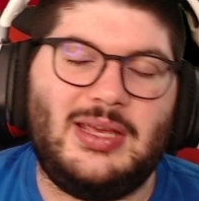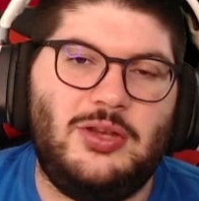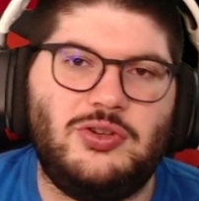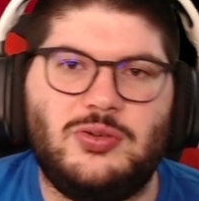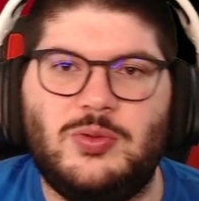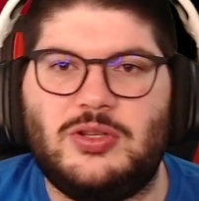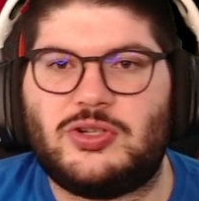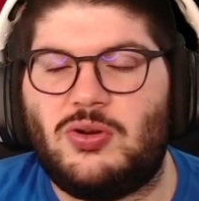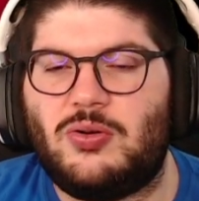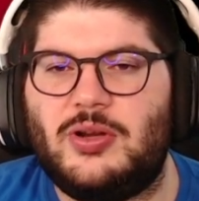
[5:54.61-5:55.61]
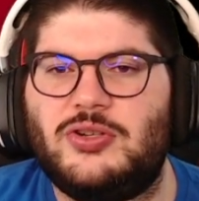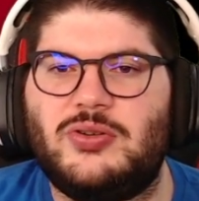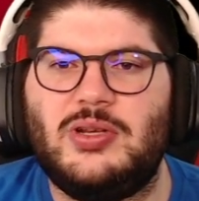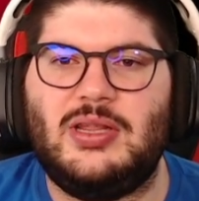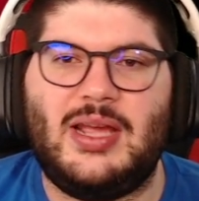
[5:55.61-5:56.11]
injured with the shoulder
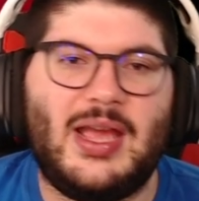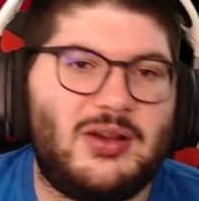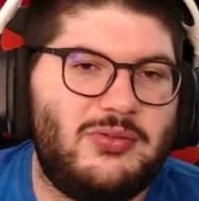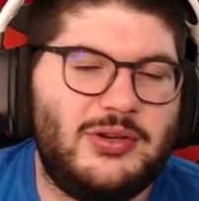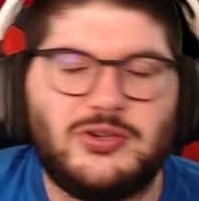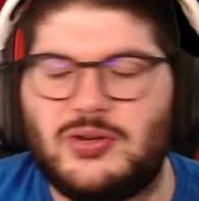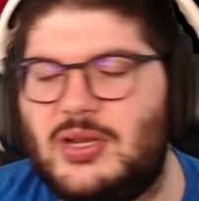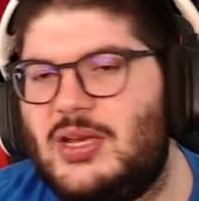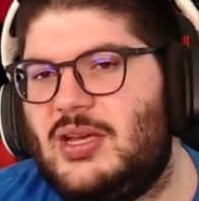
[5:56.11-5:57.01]
injury and the ankle injury